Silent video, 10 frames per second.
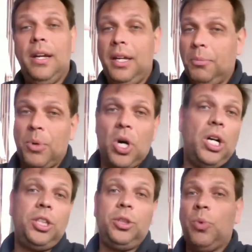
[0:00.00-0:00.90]
in
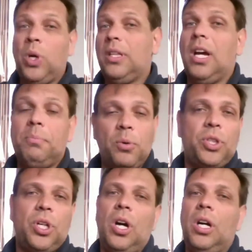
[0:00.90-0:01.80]
March, what type of
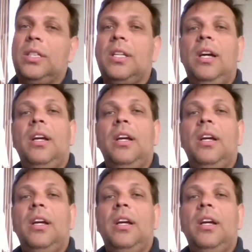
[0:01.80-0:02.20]
sharks,